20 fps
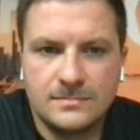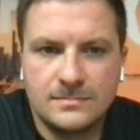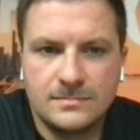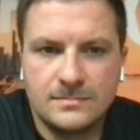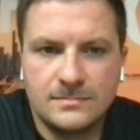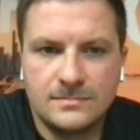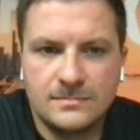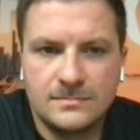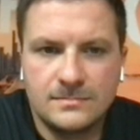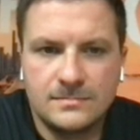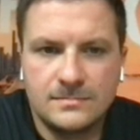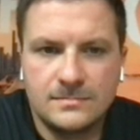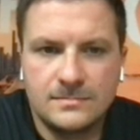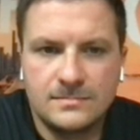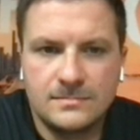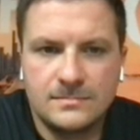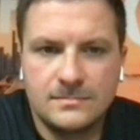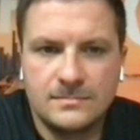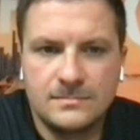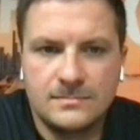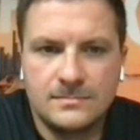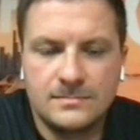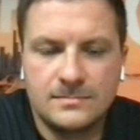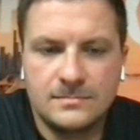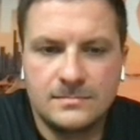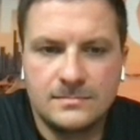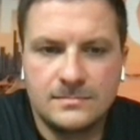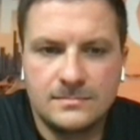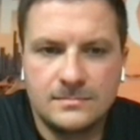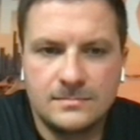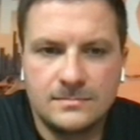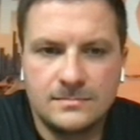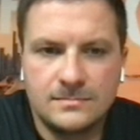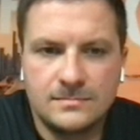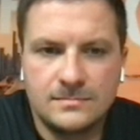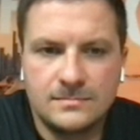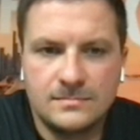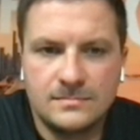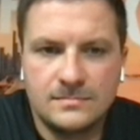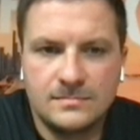
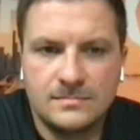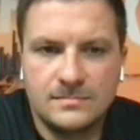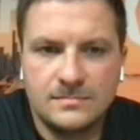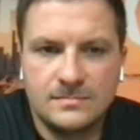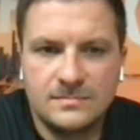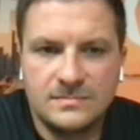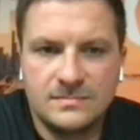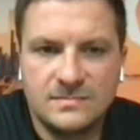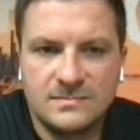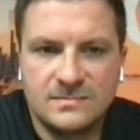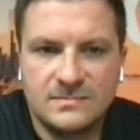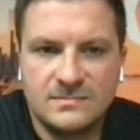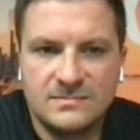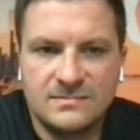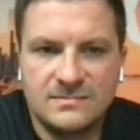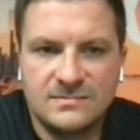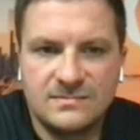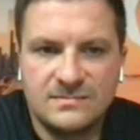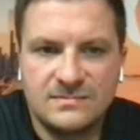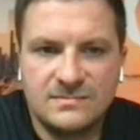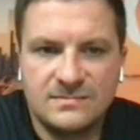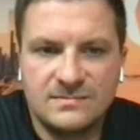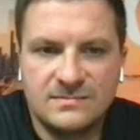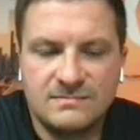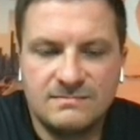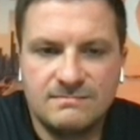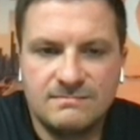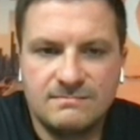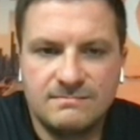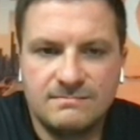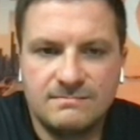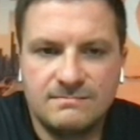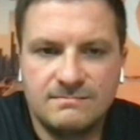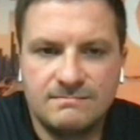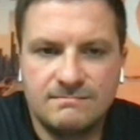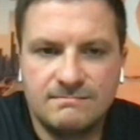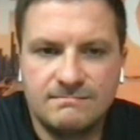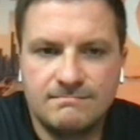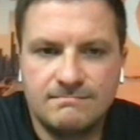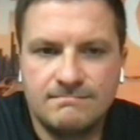
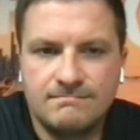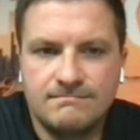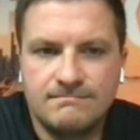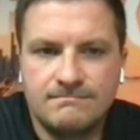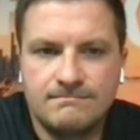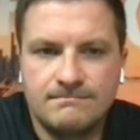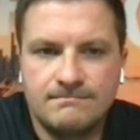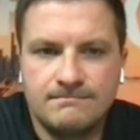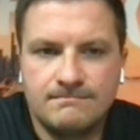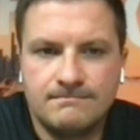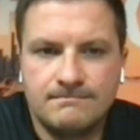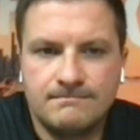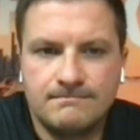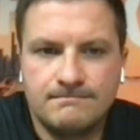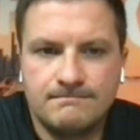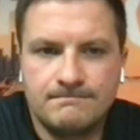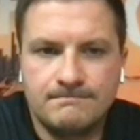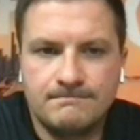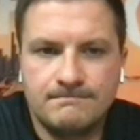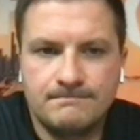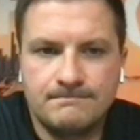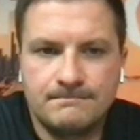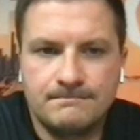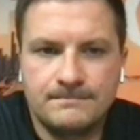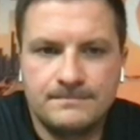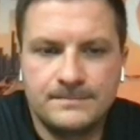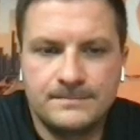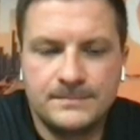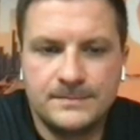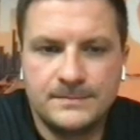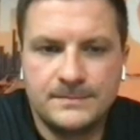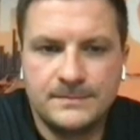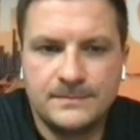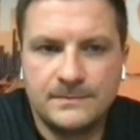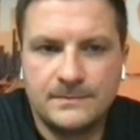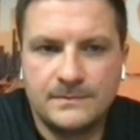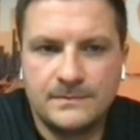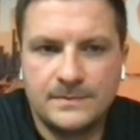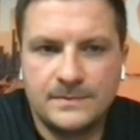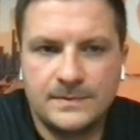
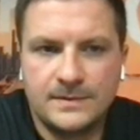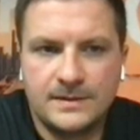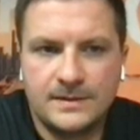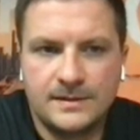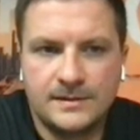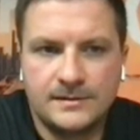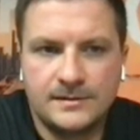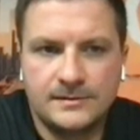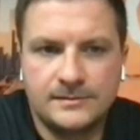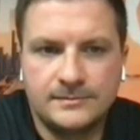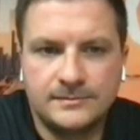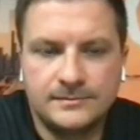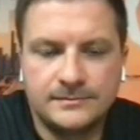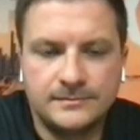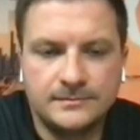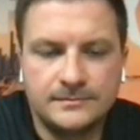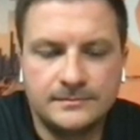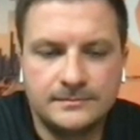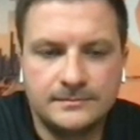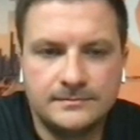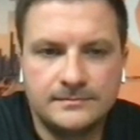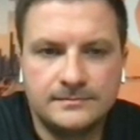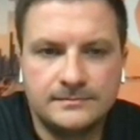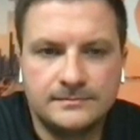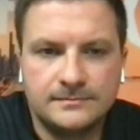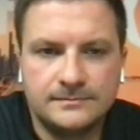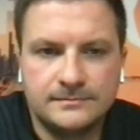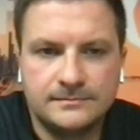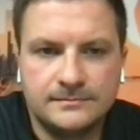(not speaking)